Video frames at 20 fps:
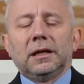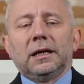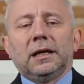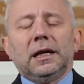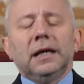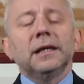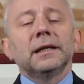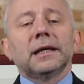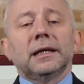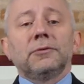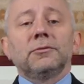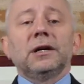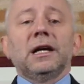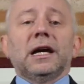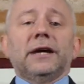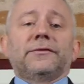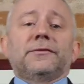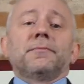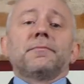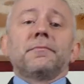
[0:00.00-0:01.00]
And then we
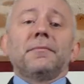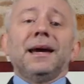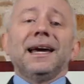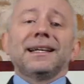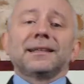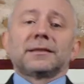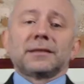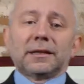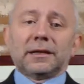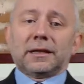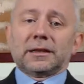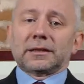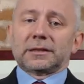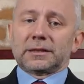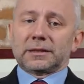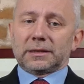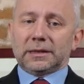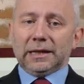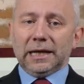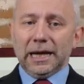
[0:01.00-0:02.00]
have
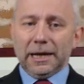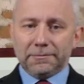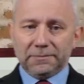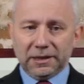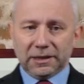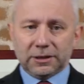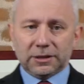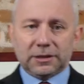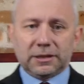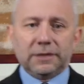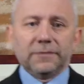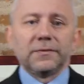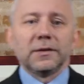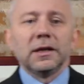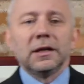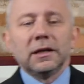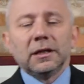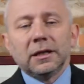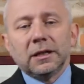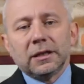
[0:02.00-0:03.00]
maintenance CapEx.
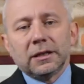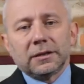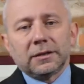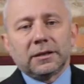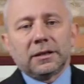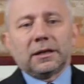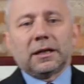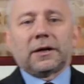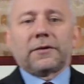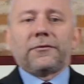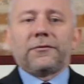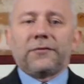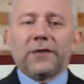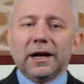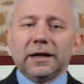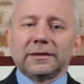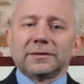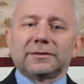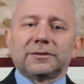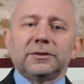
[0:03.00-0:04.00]
They are
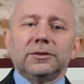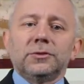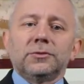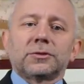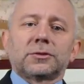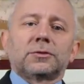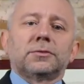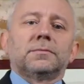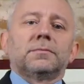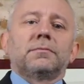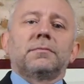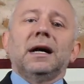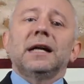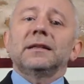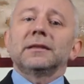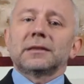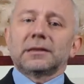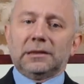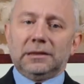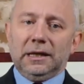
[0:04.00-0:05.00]
funds used to
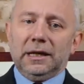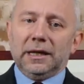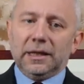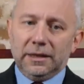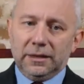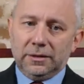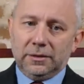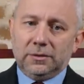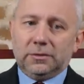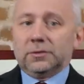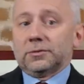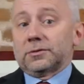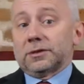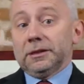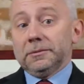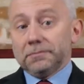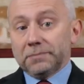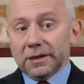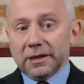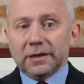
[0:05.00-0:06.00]
maintain or
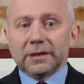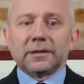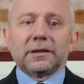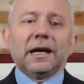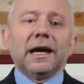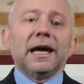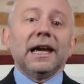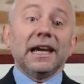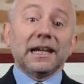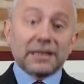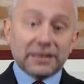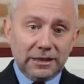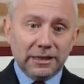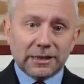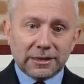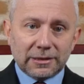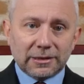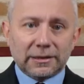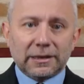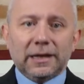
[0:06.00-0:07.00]
repair
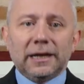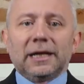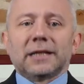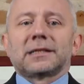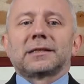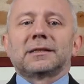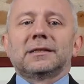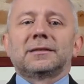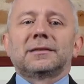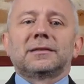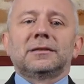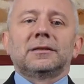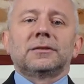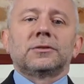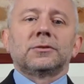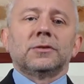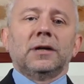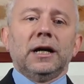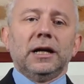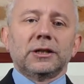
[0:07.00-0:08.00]
existing assets
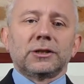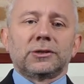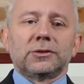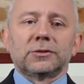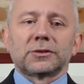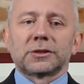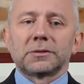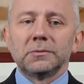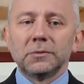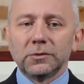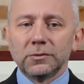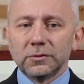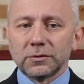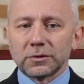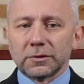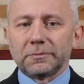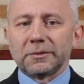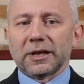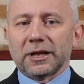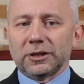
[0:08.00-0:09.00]
to ensure
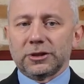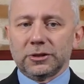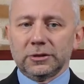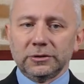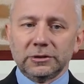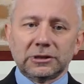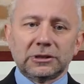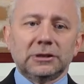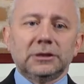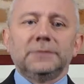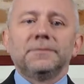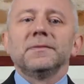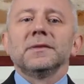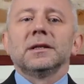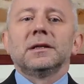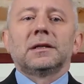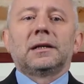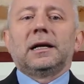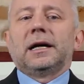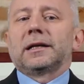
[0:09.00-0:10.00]
smooth operations,
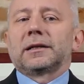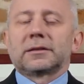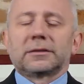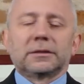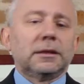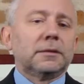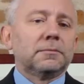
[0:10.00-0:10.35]
like